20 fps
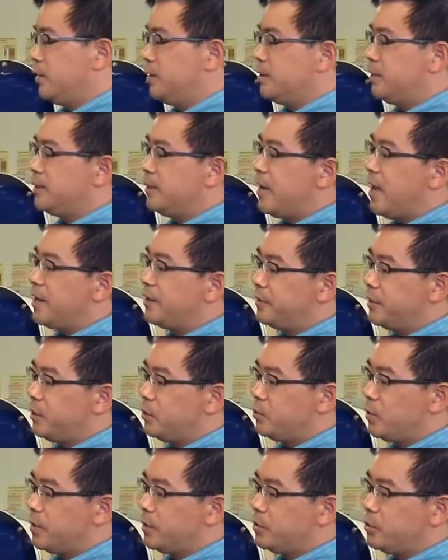Slide
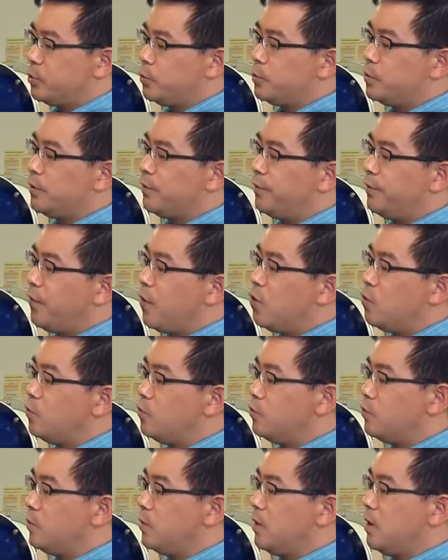this one through the
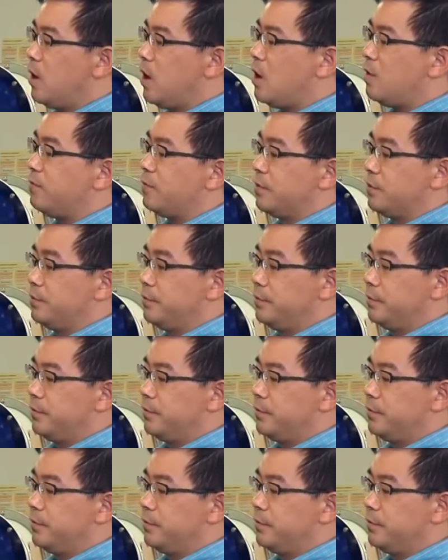foam cover.